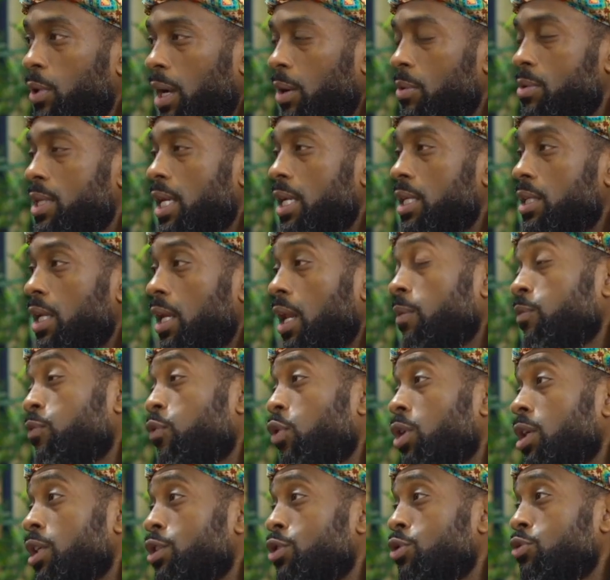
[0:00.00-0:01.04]
When I was 18, I'm
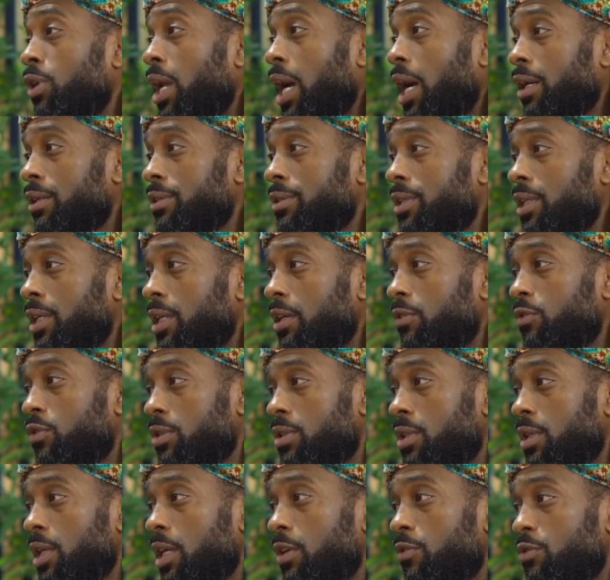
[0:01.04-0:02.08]
42 now, to give
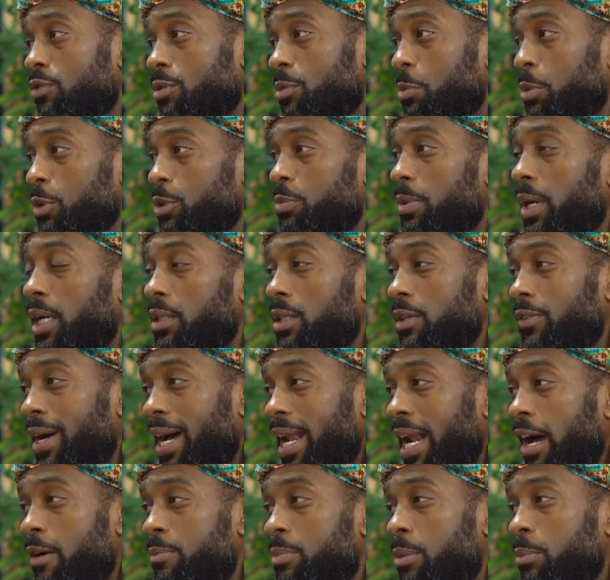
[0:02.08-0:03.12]
you some perspective.
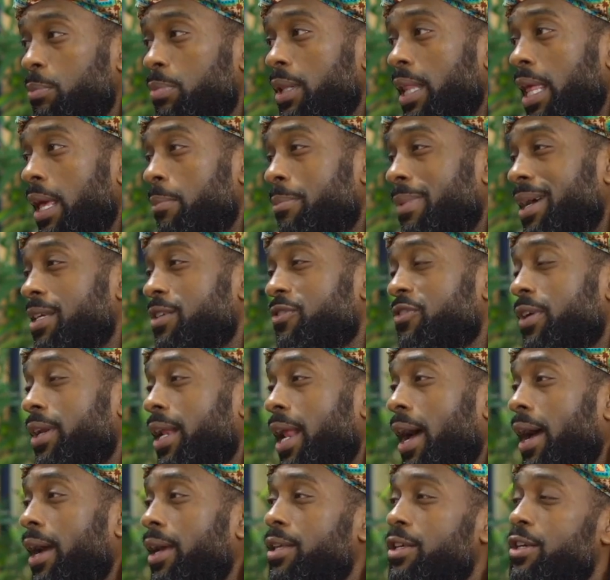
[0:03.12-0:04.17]
And I've been plant-based for
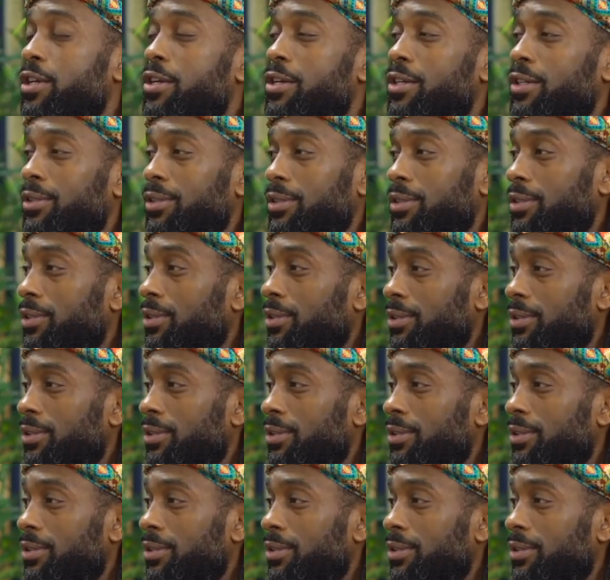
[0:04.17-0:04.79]
9 years.